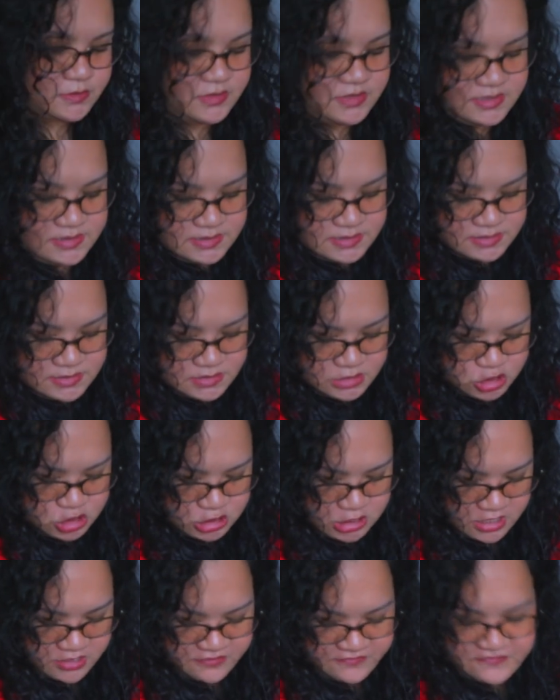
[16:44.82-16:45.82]
this is the
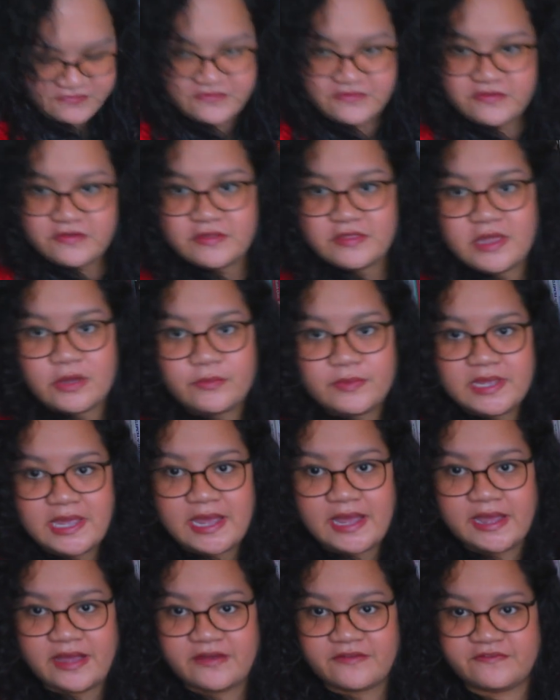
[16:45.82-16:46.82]
shelf that we
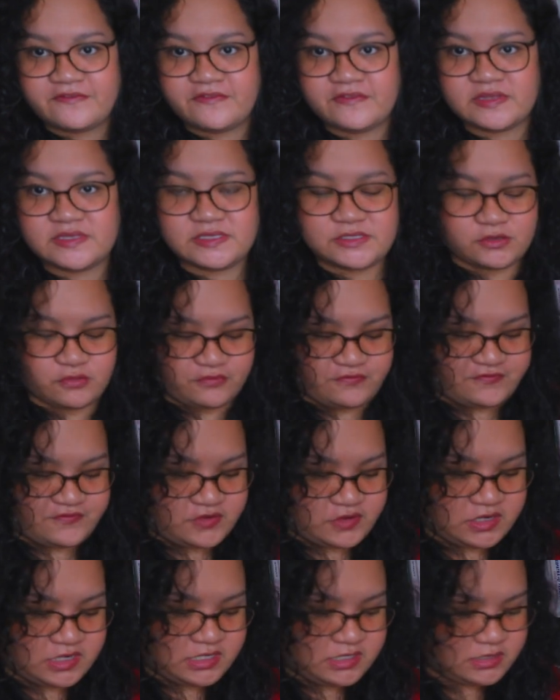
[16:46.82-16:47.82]
have so
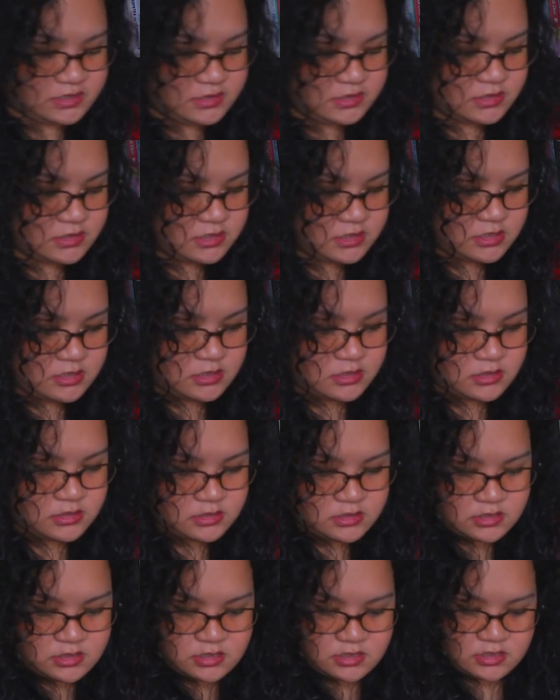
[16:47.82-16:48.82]
far.
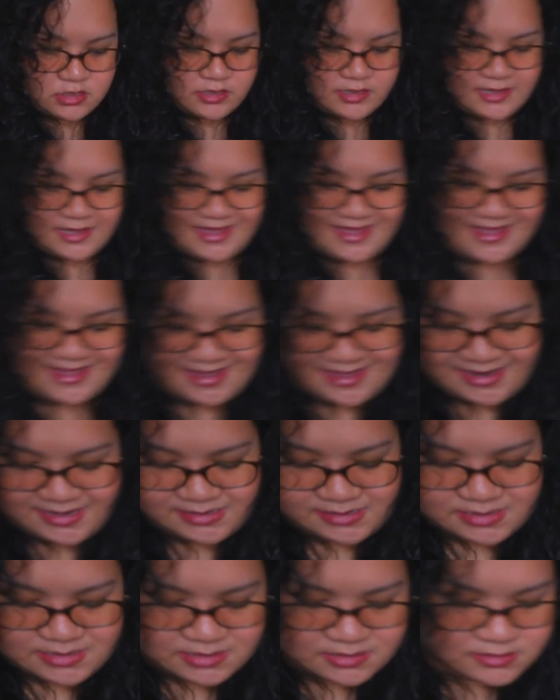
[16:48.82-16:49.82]

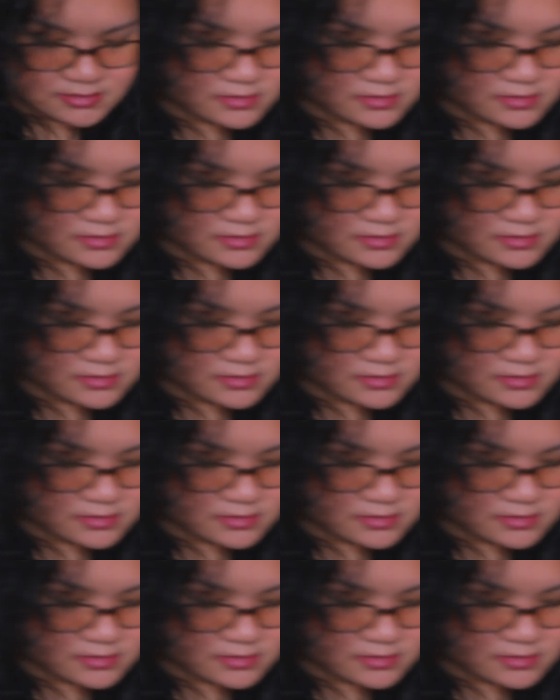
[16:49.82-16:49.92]
And